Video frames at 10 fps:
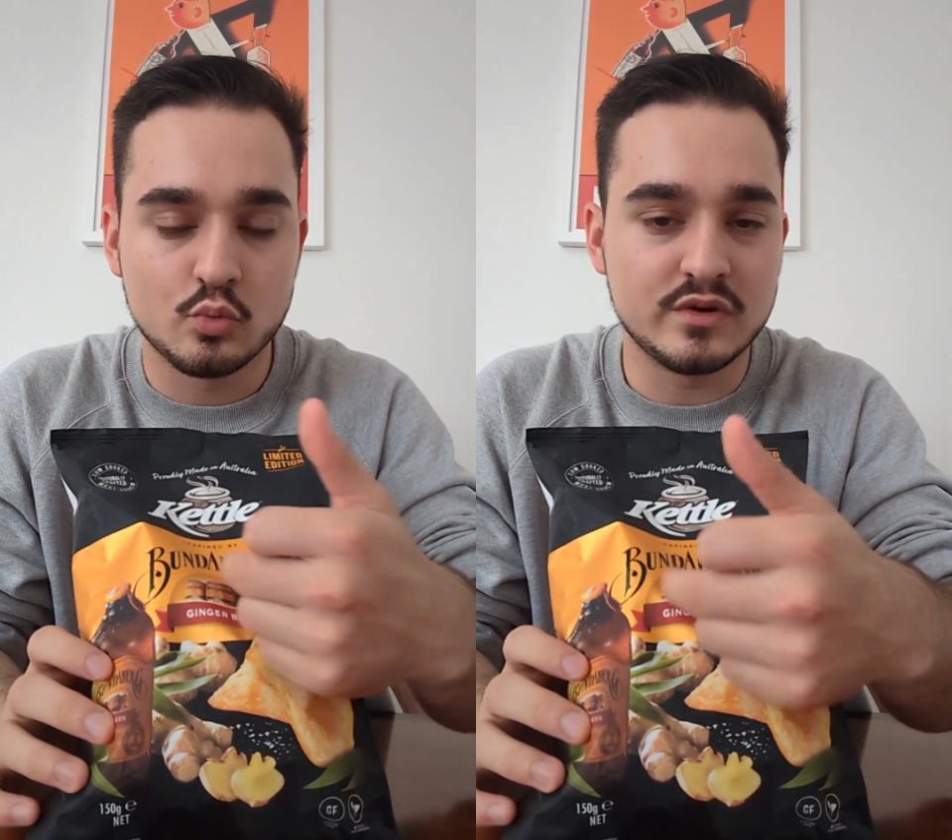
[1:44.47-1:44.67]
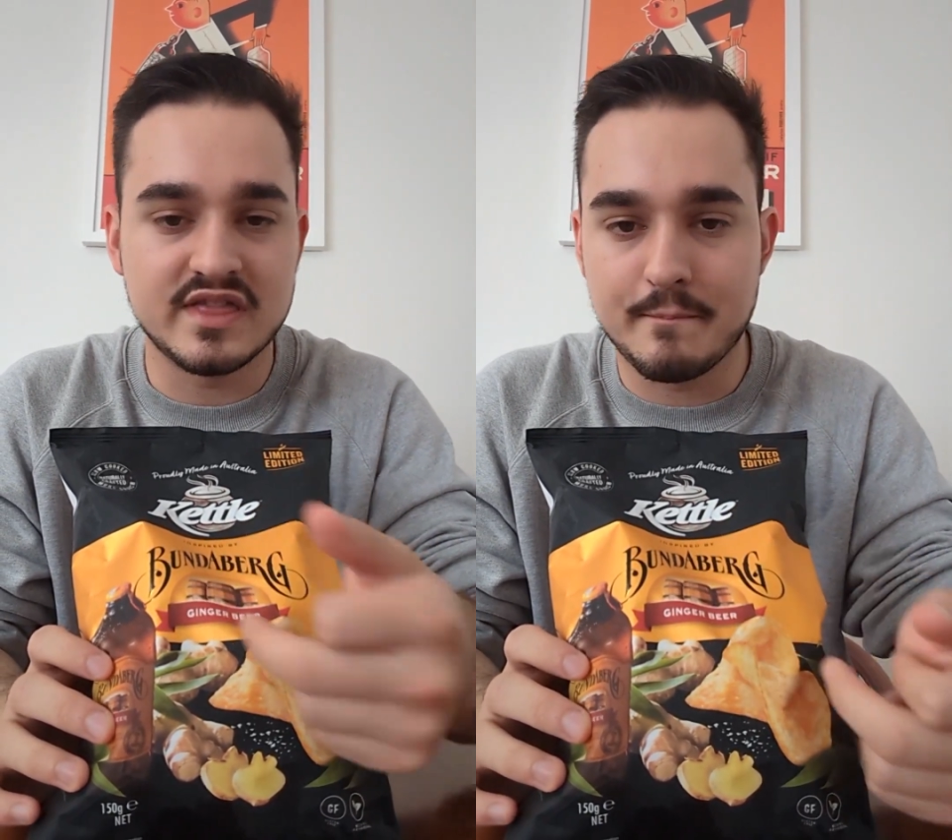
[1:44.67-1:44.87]

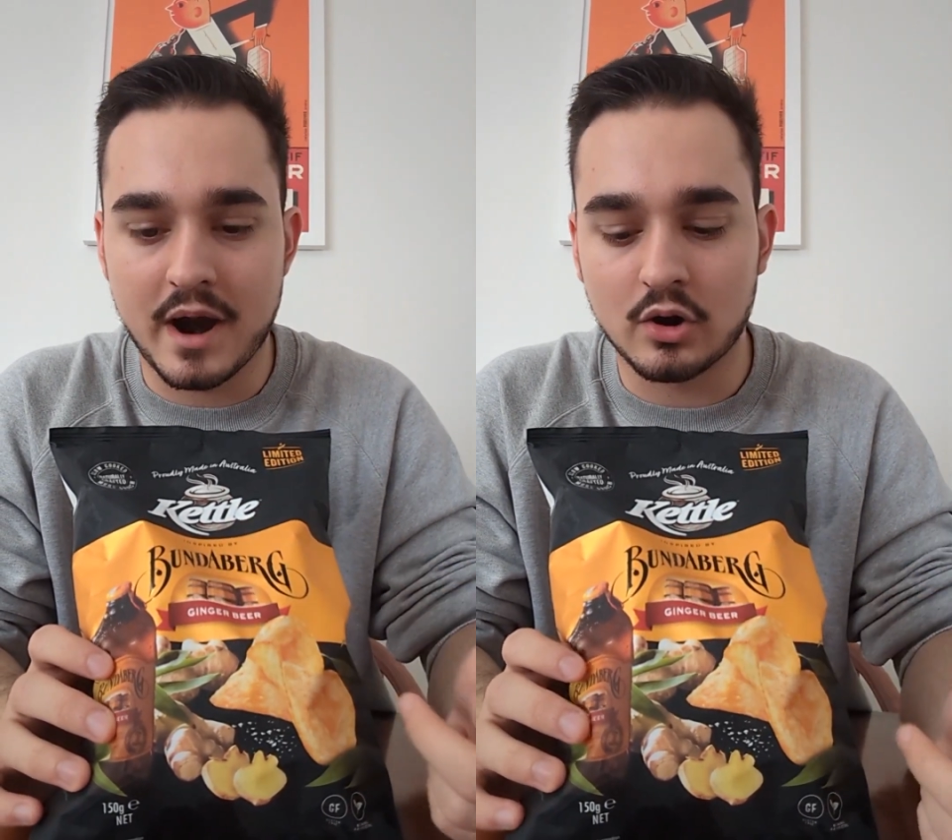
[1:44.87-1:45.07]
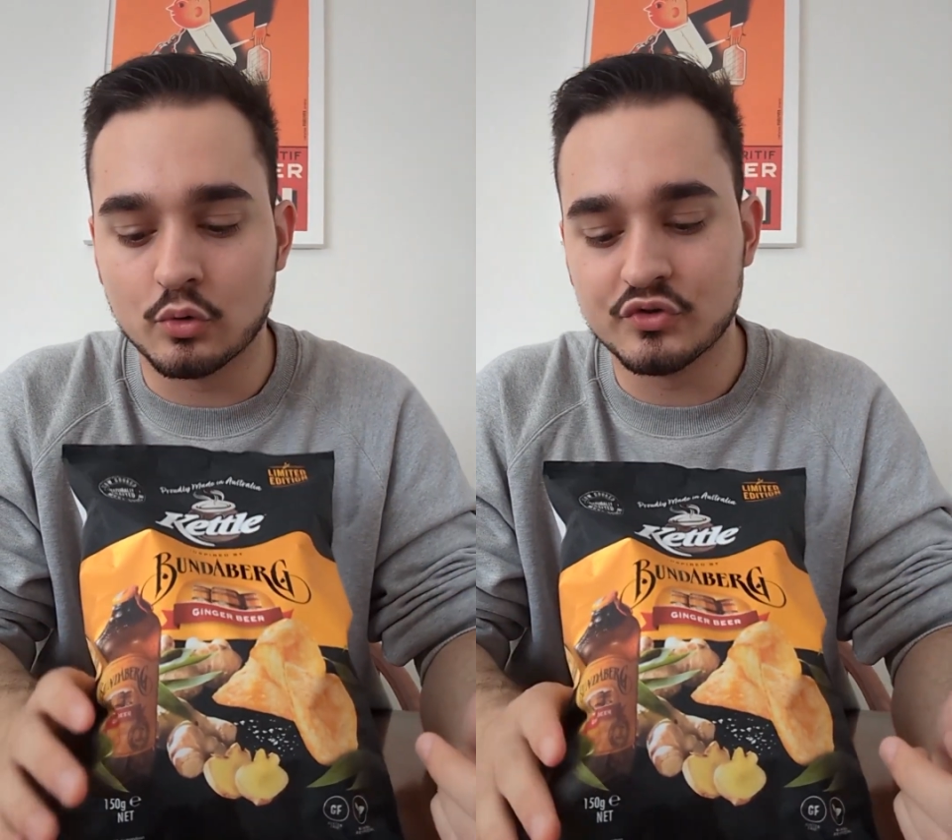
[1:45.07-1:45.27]
with the
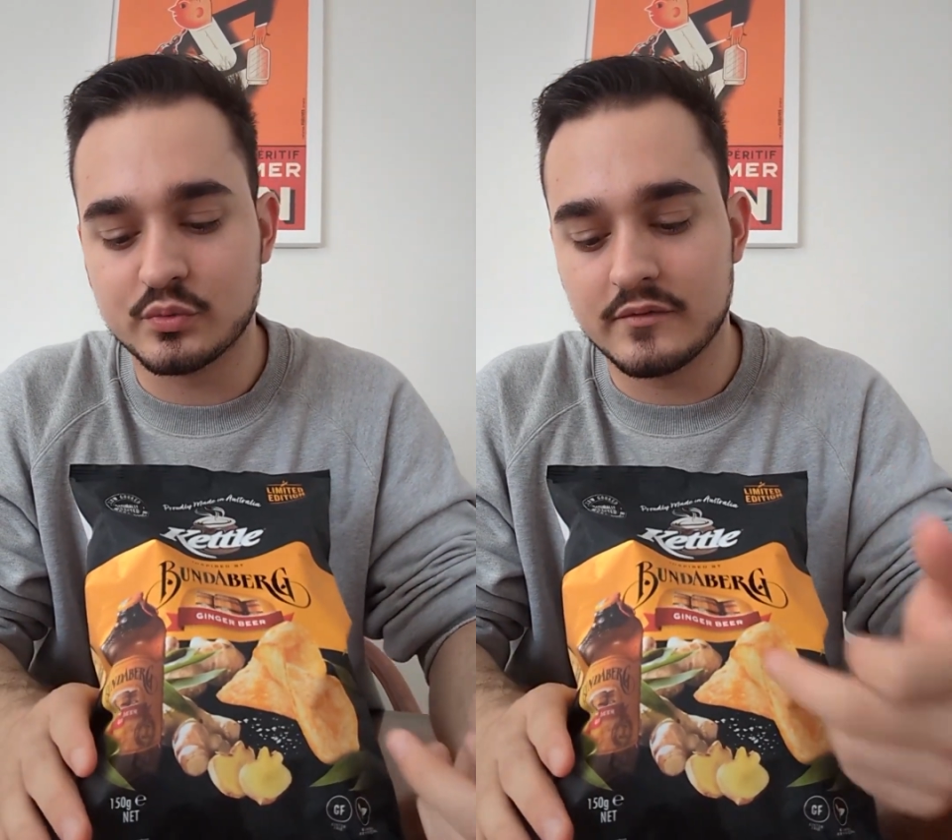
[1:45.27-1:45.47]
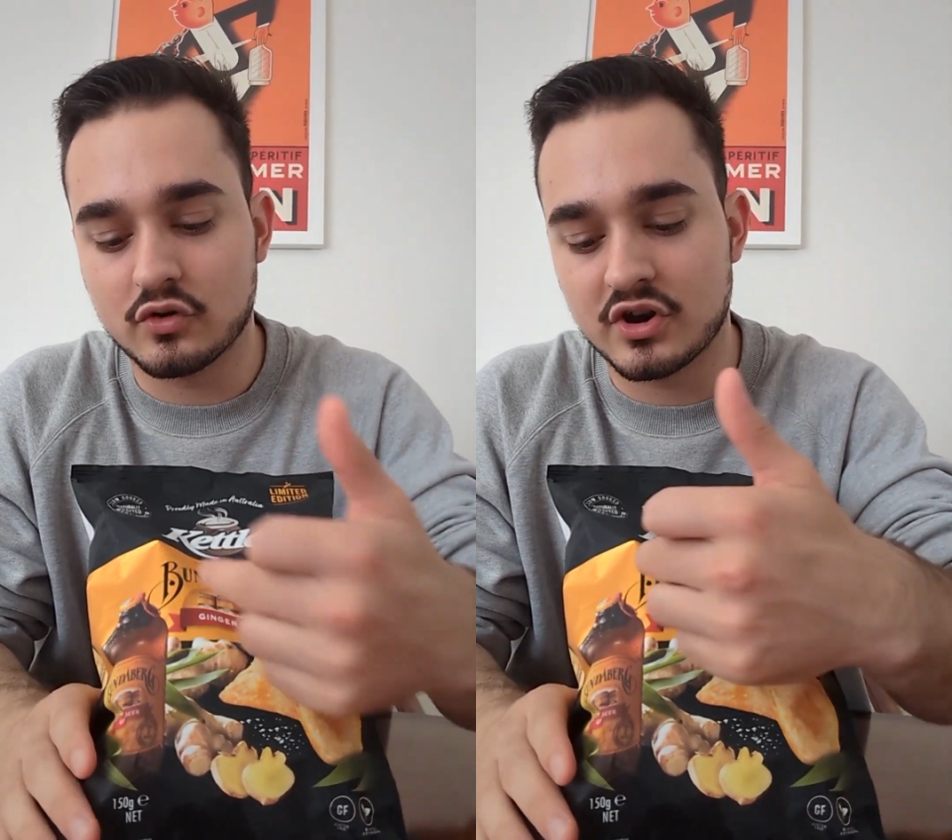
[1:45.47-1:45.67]
barrels.
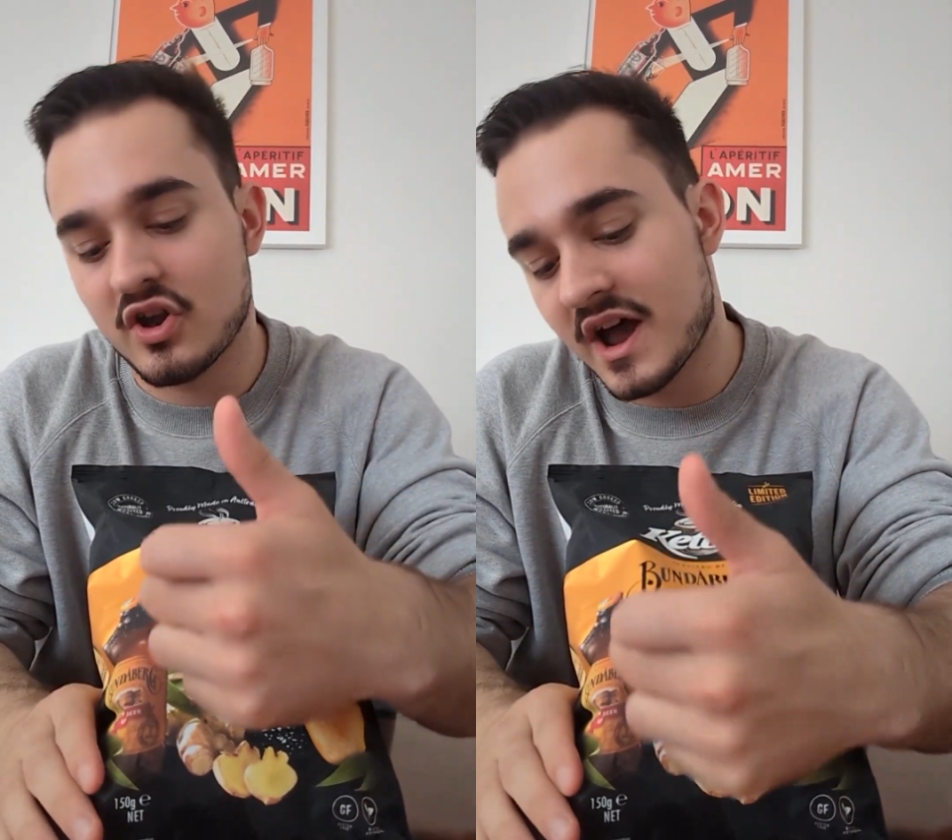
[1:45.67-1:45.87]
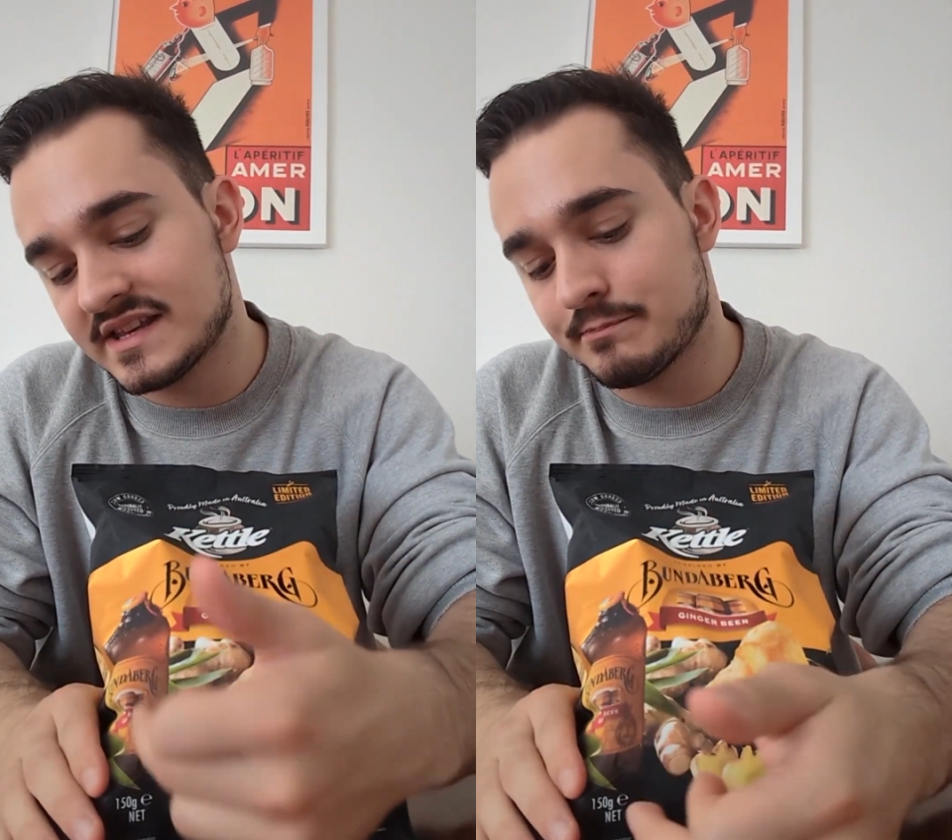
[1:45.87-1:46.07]
We've got a
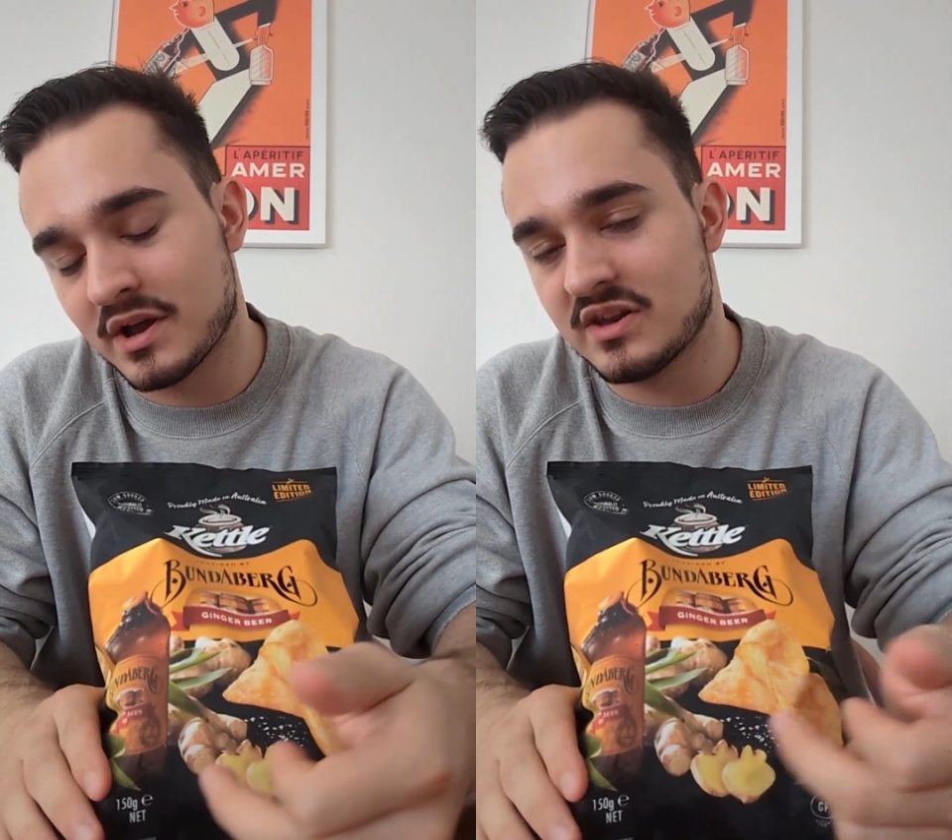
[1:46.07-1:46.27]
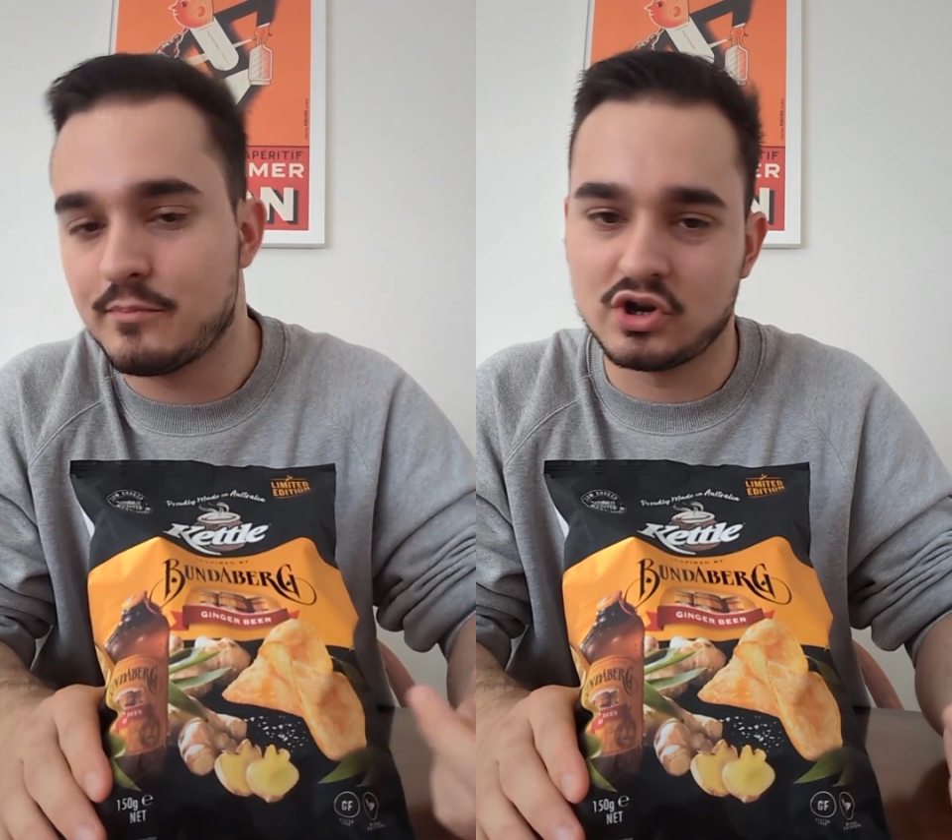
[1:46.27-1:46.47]
nice
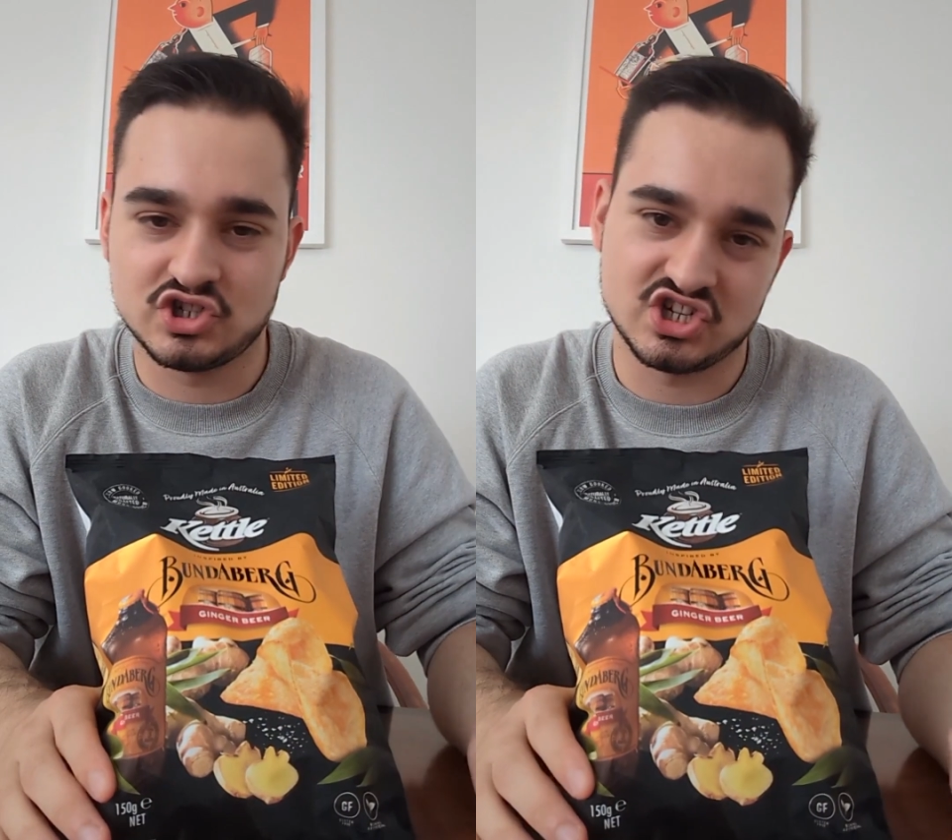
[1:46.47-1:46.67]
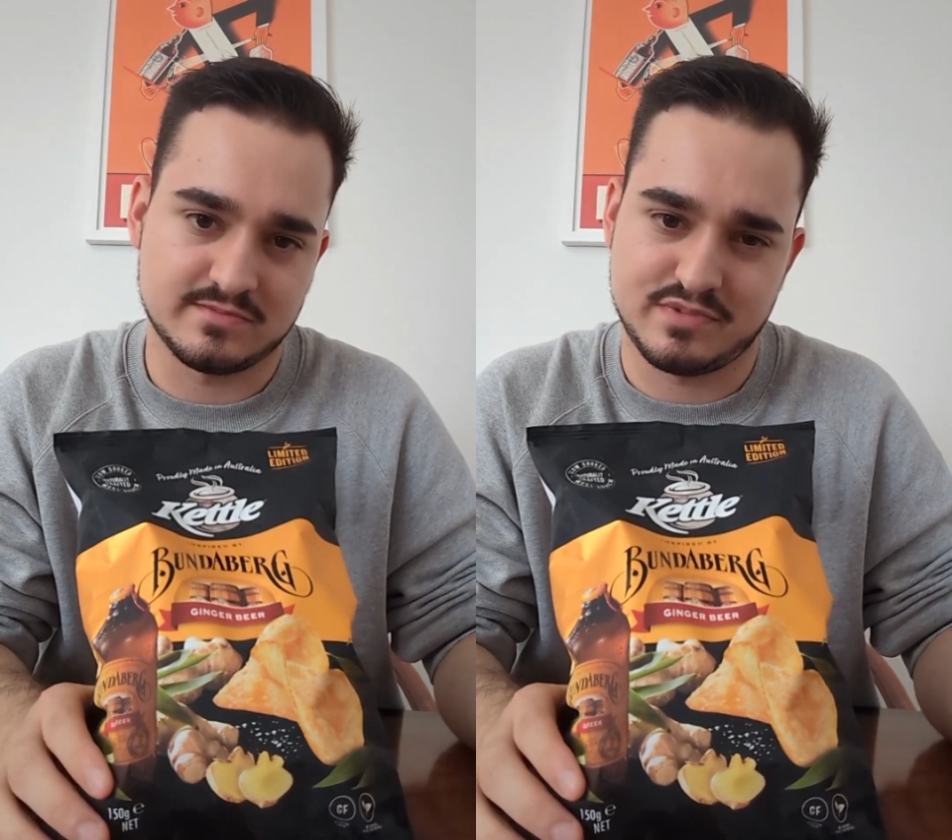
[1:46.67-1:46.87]
Bundaberg ginger